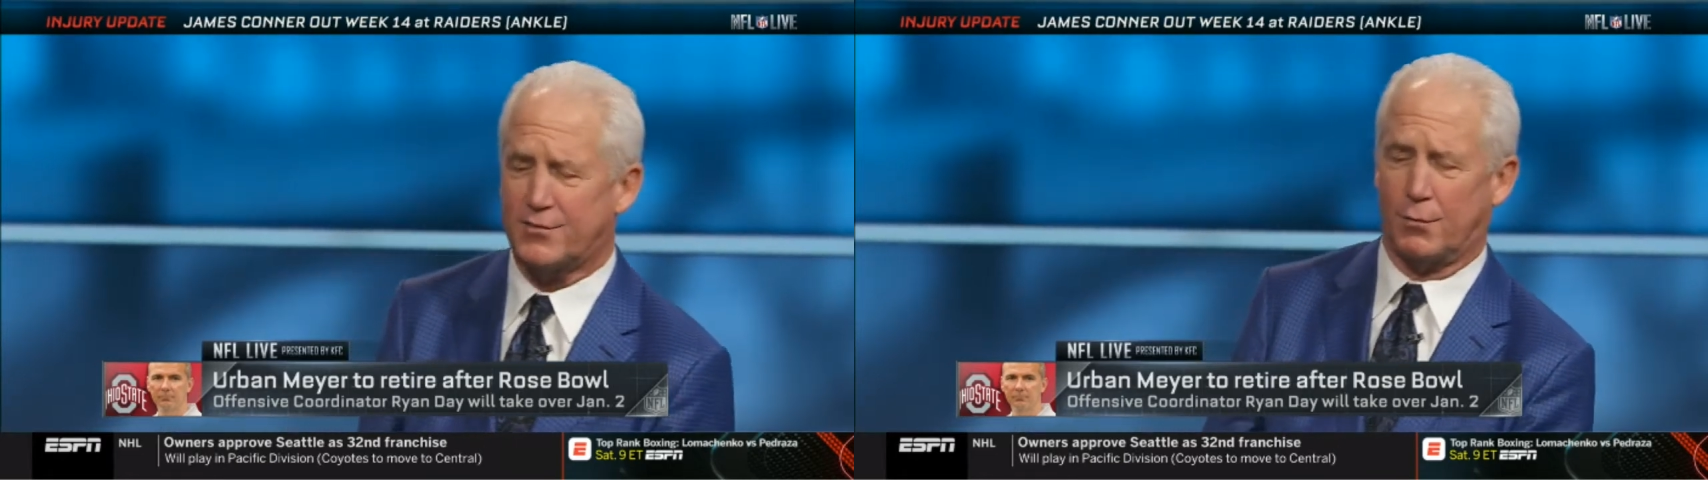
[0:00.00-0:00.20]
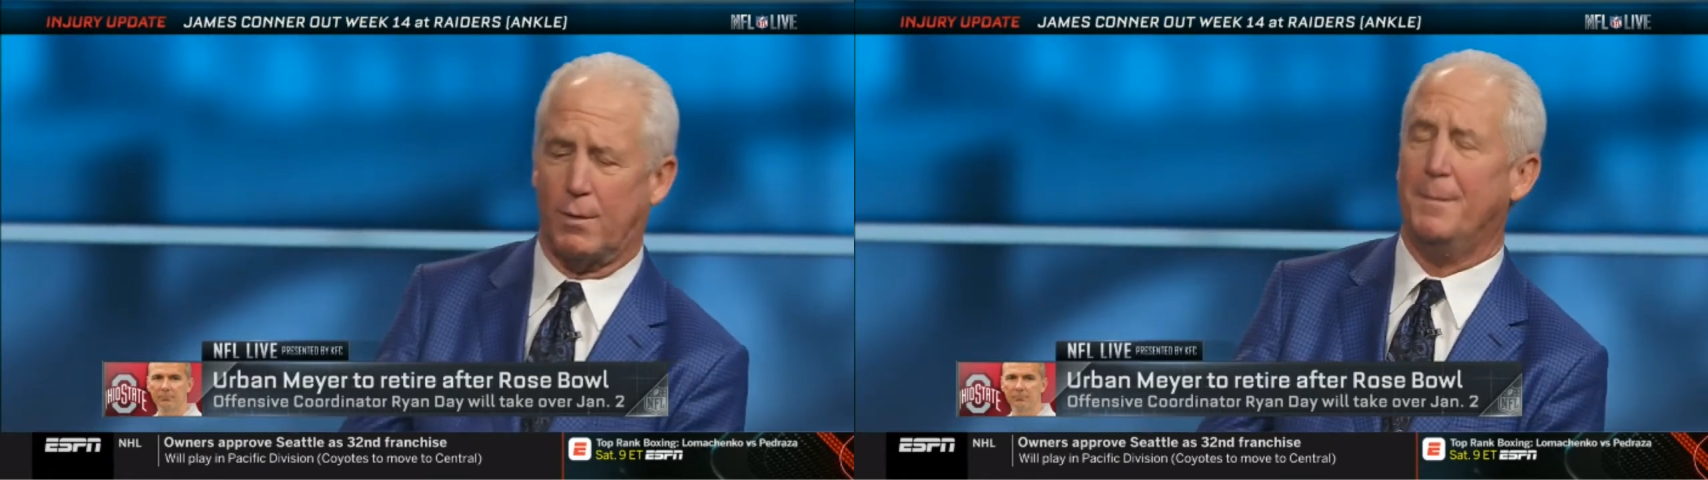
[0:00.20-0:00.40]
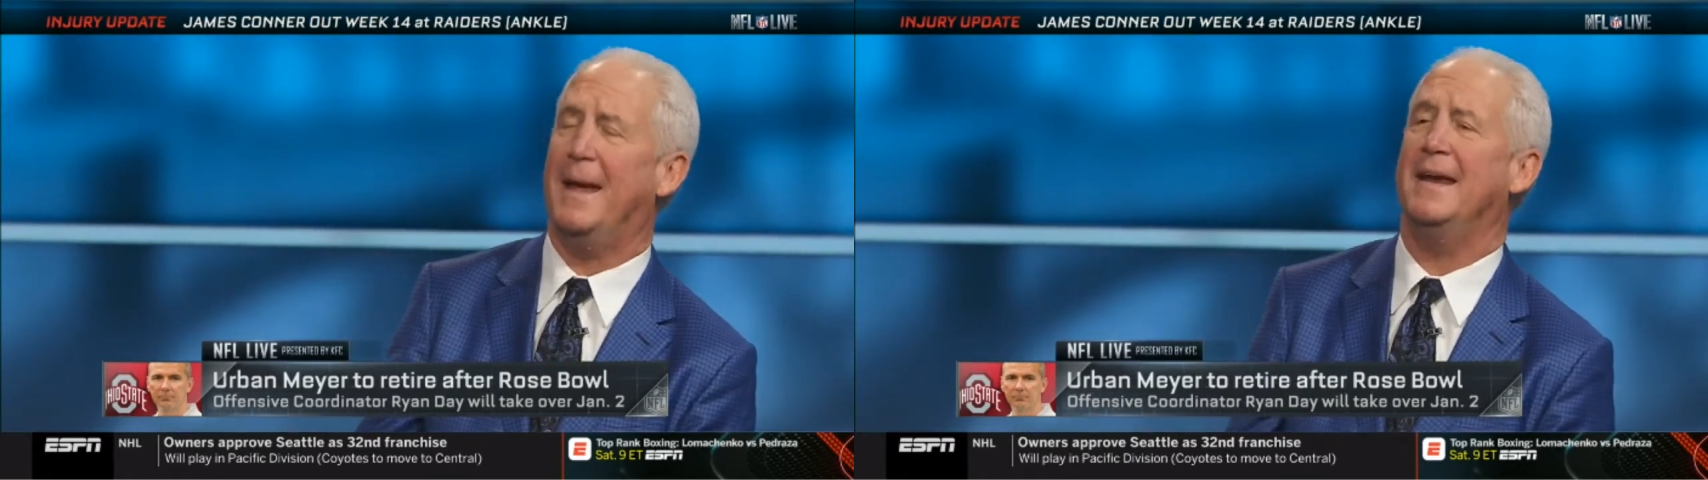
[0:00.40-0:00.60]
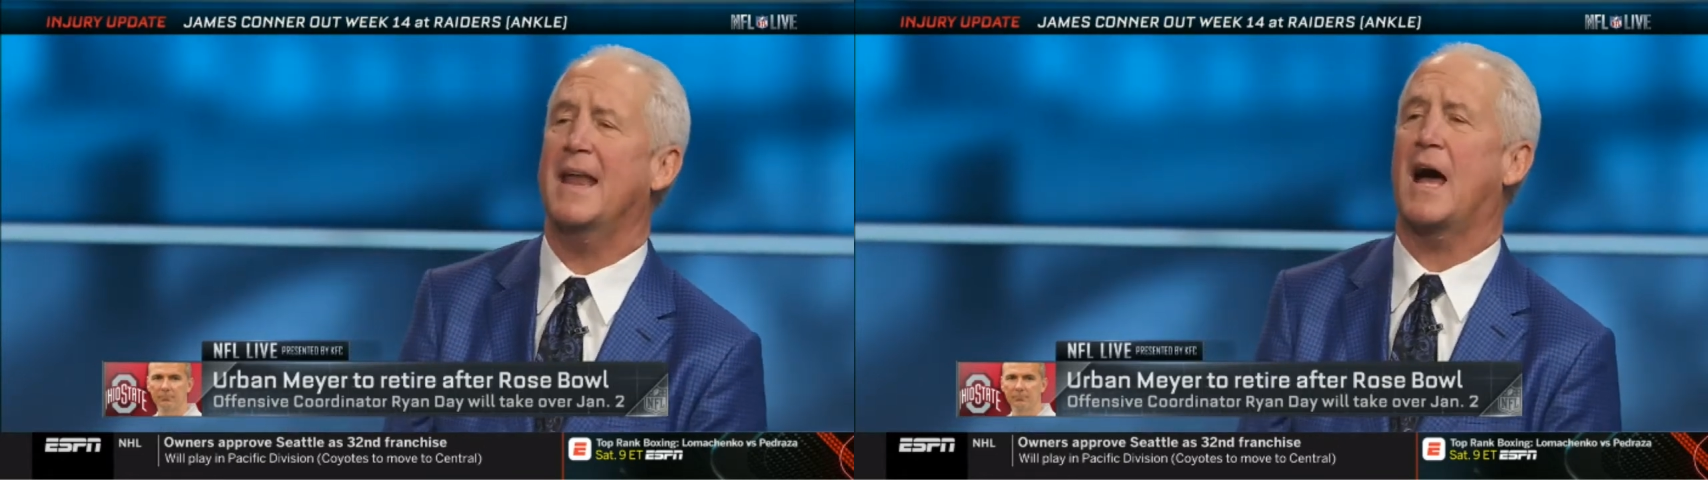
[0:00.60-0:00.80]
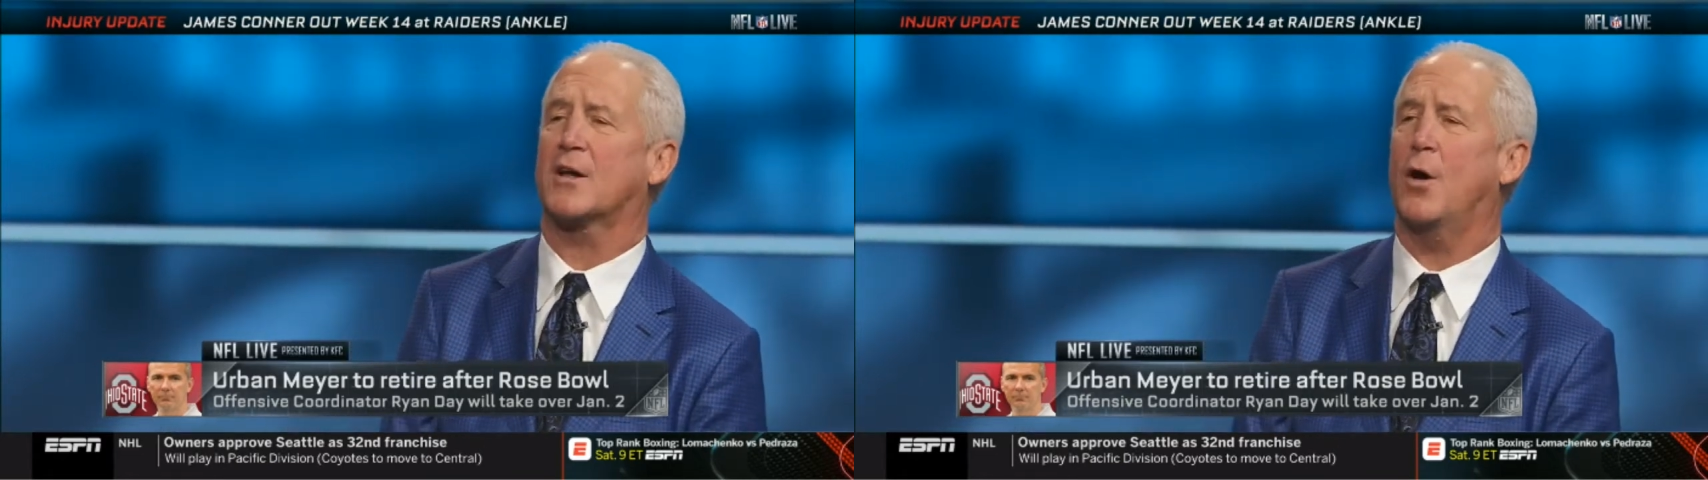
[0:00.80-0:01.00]
should remain
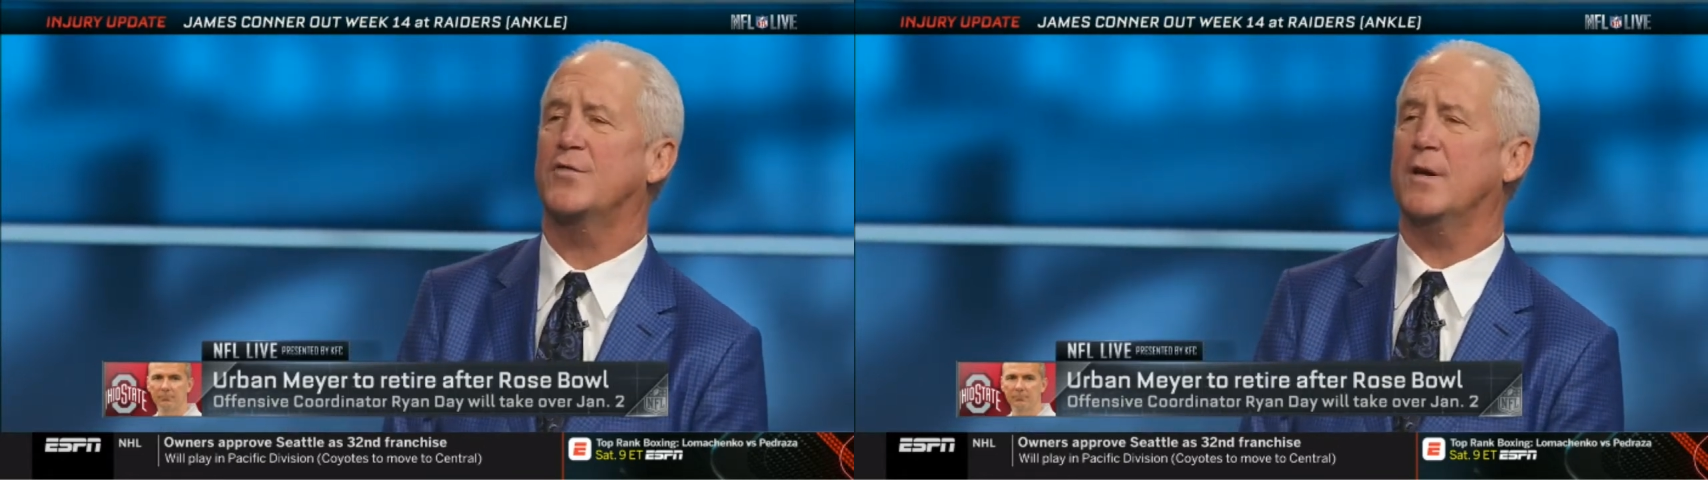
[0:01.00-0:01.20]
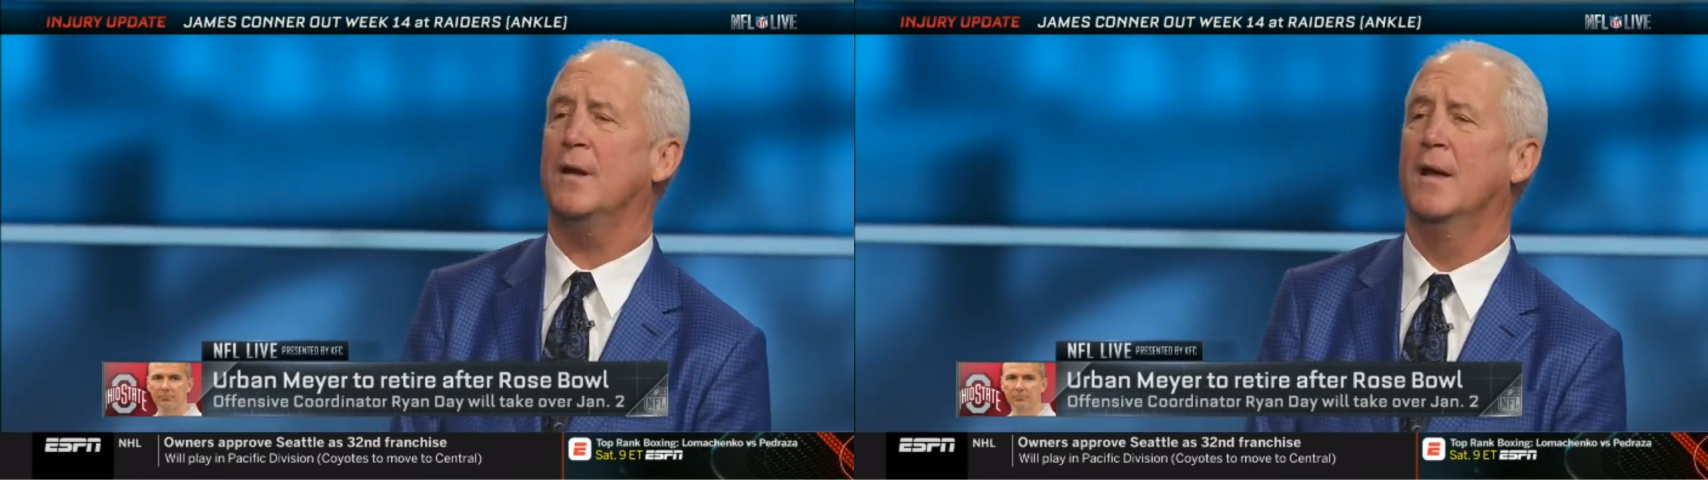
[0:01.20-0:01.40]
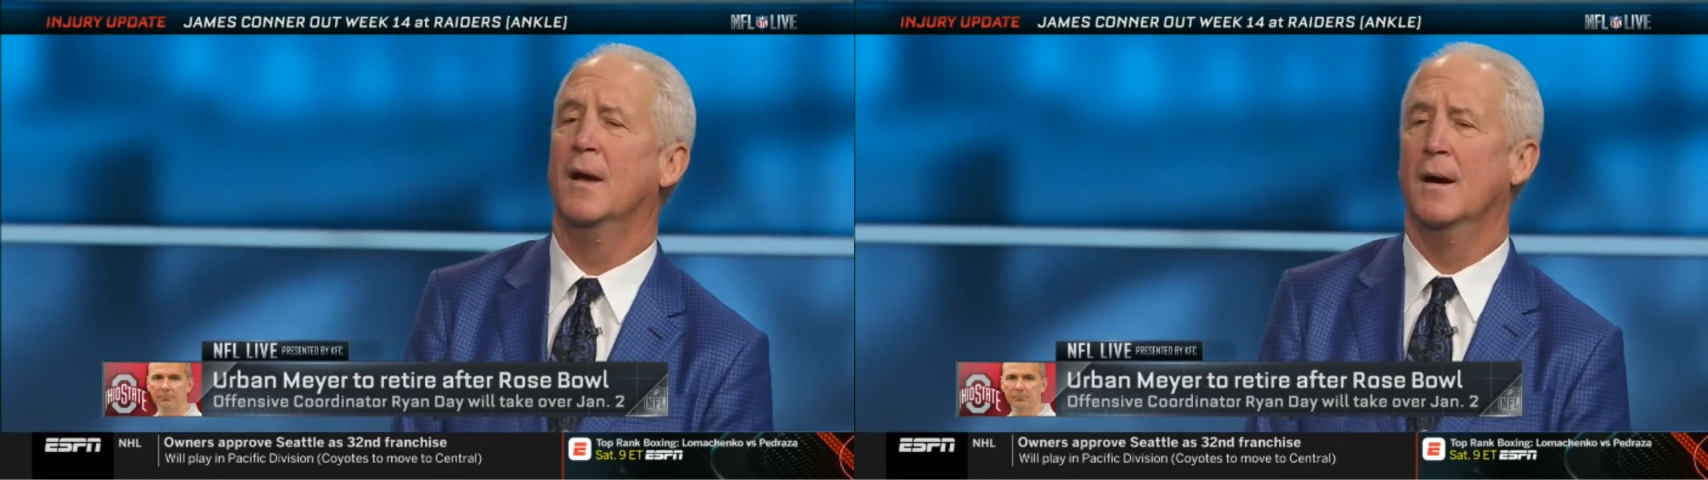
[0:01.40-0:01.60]
not coaching.